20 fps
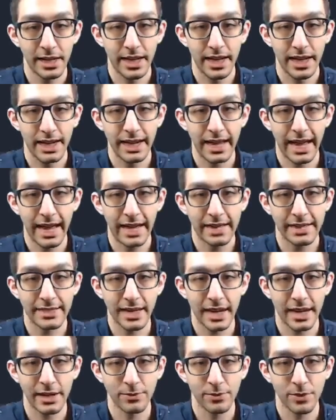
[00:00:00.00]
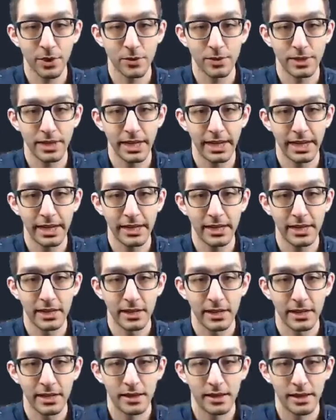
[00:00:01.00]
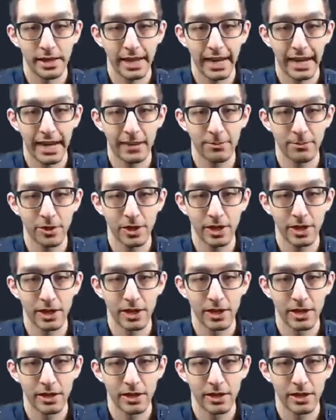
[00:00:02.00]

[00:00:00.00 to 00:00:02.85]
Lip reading: And as I rotate the camera,